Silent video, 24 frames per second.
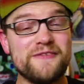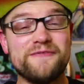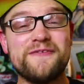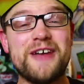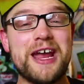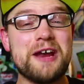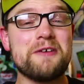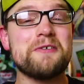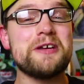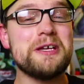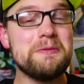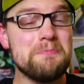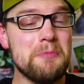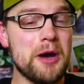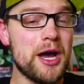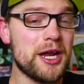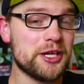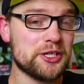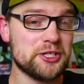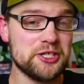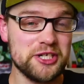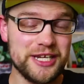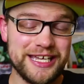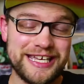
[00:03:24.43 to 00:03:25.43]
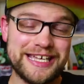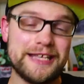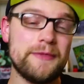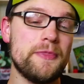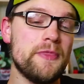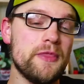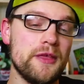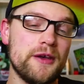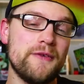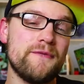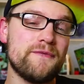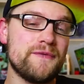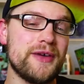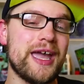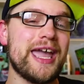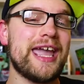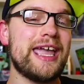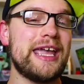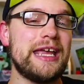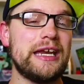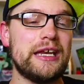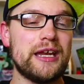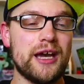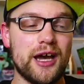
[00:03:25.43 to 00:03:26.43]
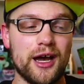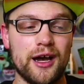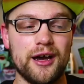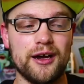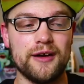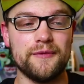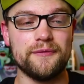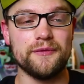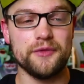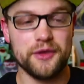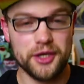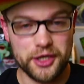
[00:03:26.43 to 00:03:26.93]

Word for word: very much in the vein of